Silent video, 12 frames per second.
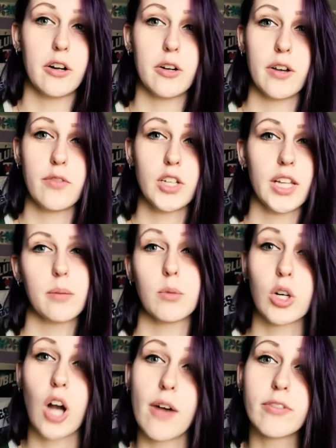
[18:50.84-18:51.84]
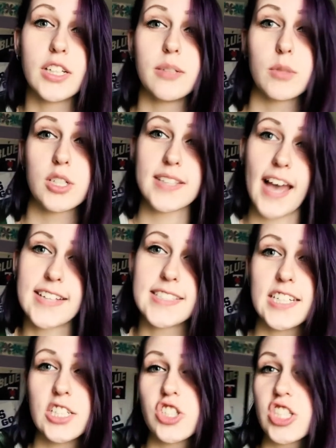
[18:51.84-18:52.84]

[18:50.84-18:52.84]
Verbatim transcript: don't know, I feel like more confident, more sassy, and